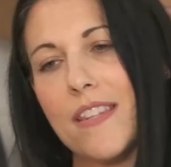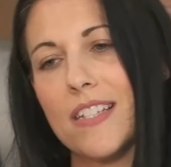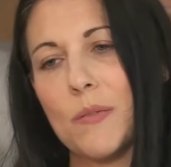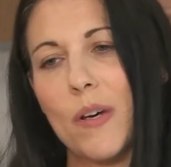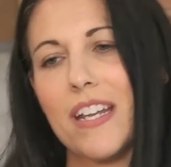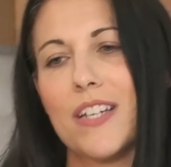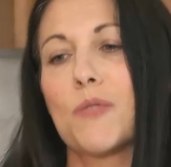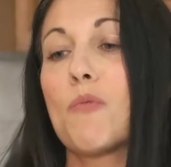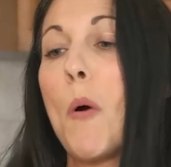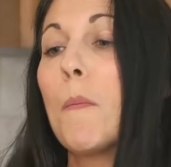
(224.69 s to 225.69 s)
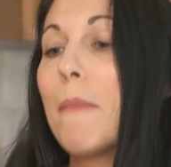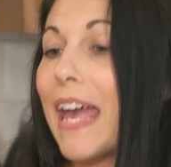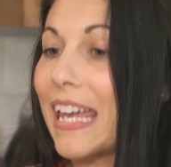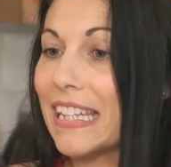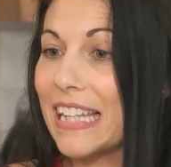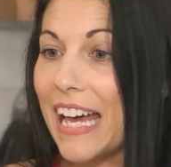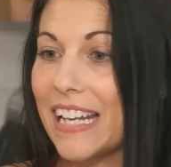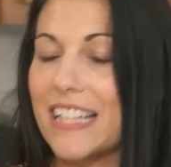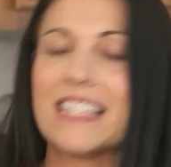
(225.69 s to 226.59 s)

This one is romaine lettuce.